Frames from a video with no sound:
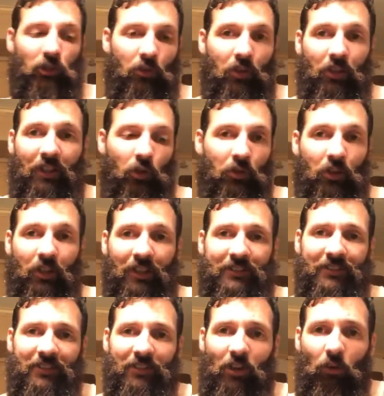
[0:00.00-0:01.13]
the
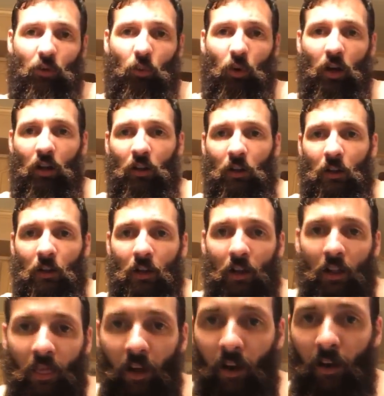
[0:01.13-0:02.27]
LASIK's going well.
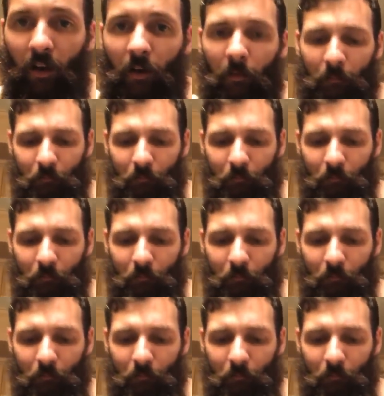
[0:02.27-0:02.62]
I